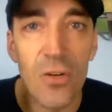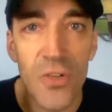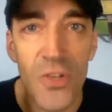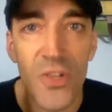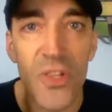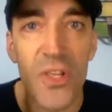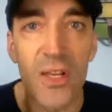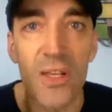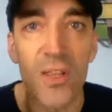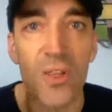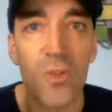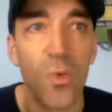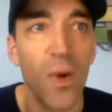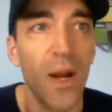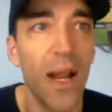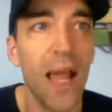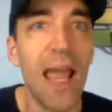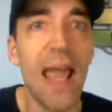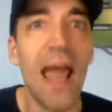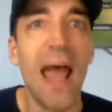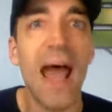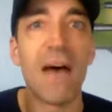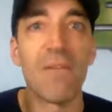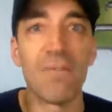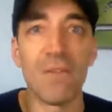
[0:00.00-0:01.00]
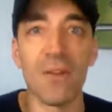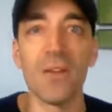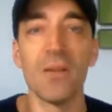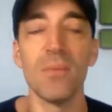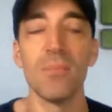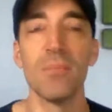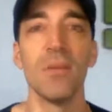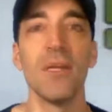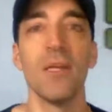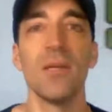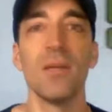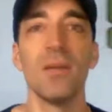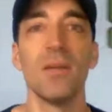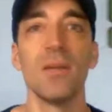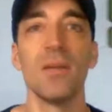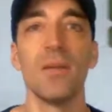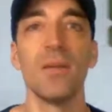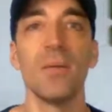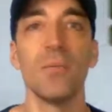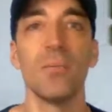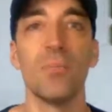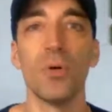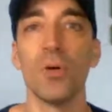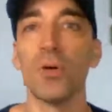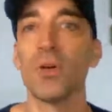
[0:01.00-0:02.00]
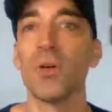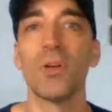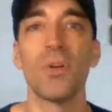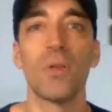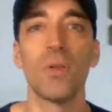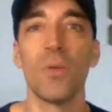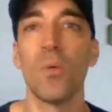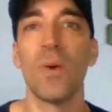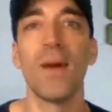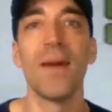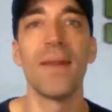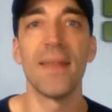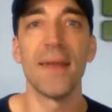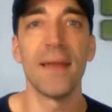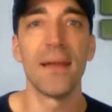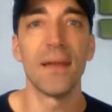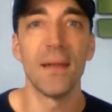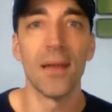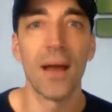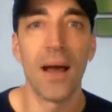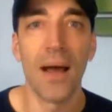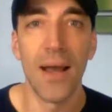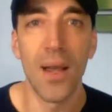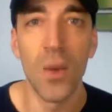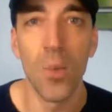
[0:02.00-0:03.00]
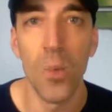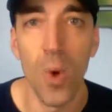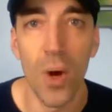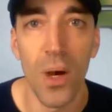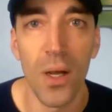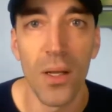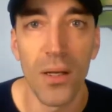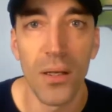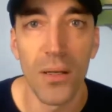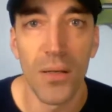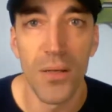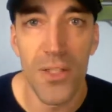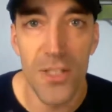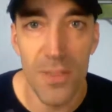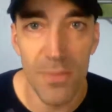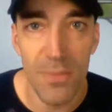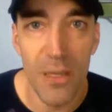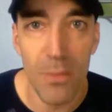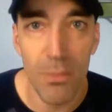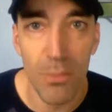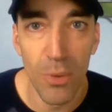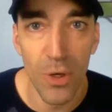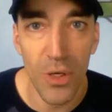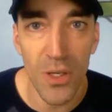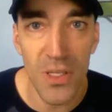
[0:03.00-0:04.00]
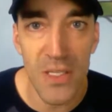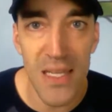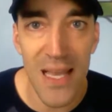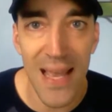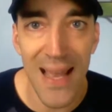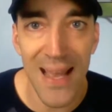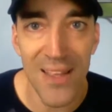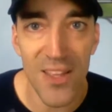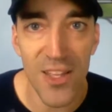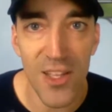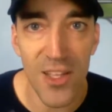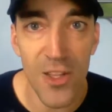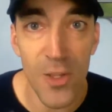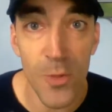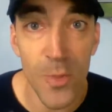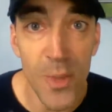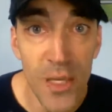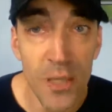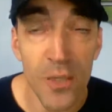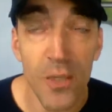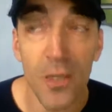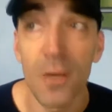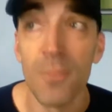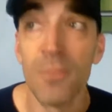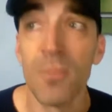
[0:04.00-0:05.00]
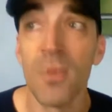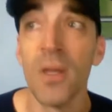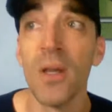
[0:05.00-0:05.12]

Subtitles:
since when I haven't been booked the way that I want to be booked as a speaker.